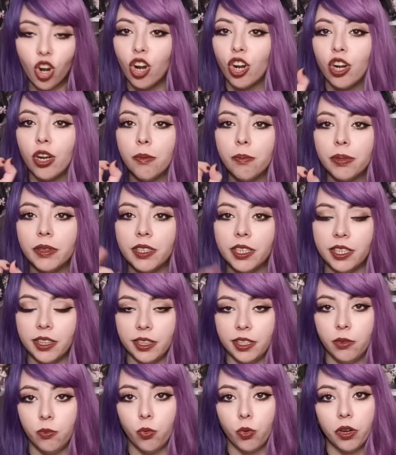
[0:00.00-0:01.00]
are
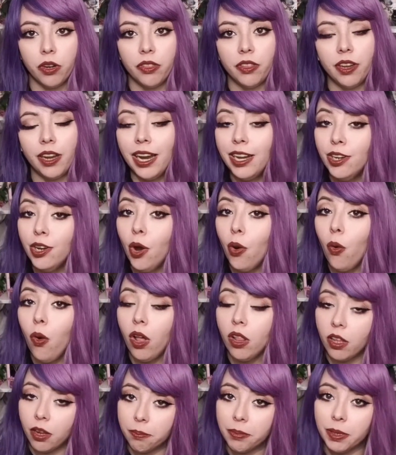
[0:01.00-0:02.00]
completely worth it. I know a
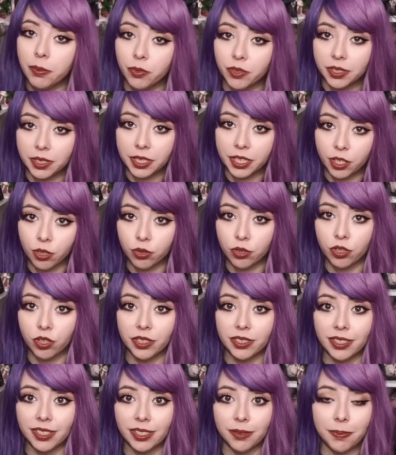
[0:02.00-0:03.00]
lot of people say Killstar
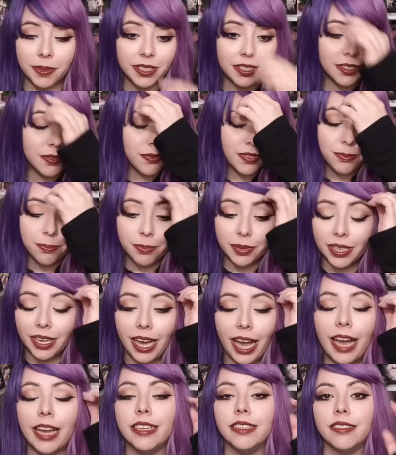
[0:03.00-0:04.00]
is expensive, but
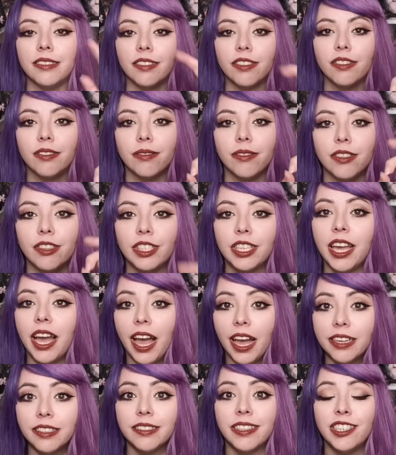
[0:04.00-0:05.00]
guys,
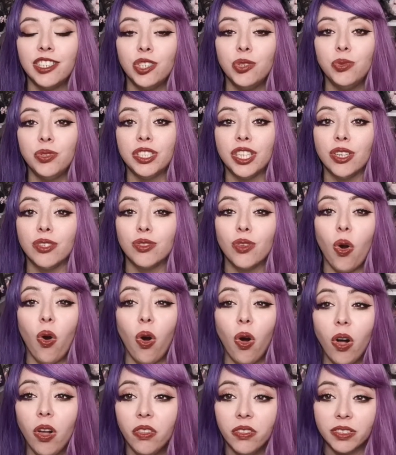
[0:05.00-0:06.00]
guys, they do sales
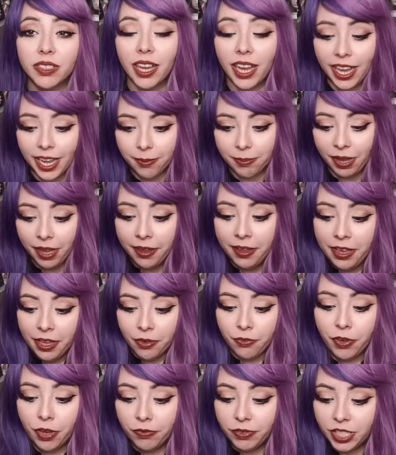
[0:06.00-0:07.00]
all the time.
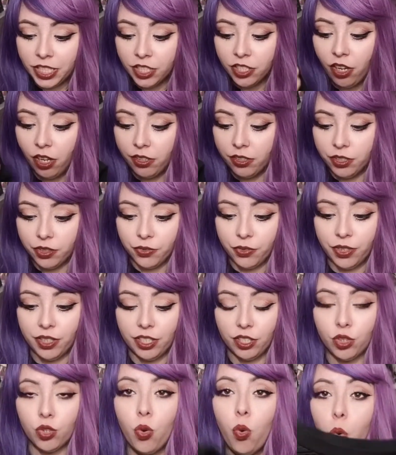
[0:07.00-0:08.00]
$15 for
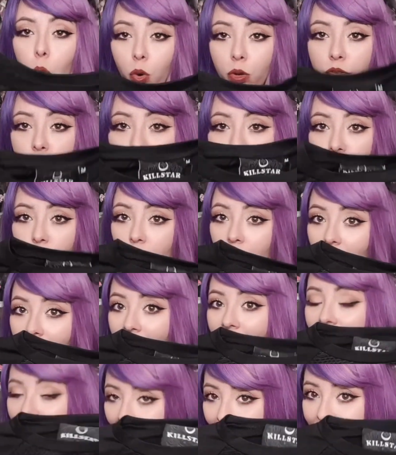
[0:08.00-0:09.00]
this cool shirt,
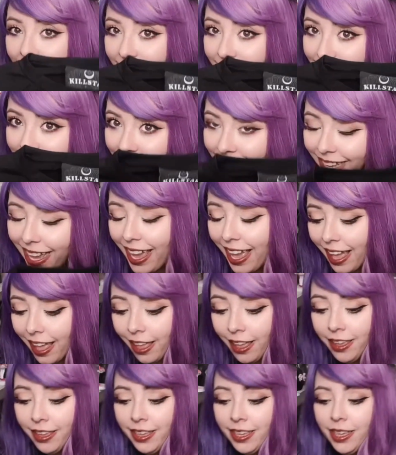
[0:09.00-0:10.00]
heck yeah.
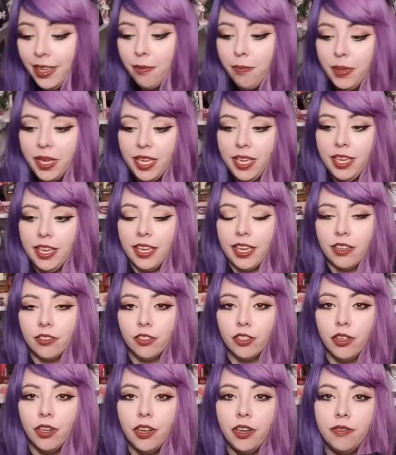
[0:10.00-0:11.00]
Being
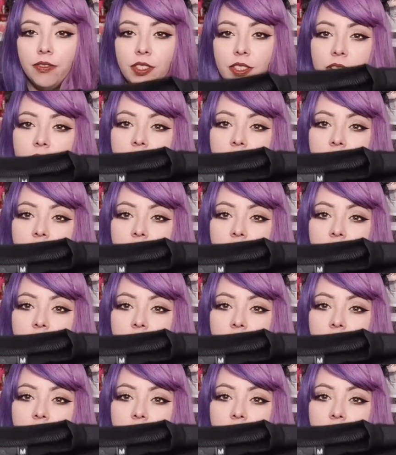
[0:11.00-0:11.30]
alternative does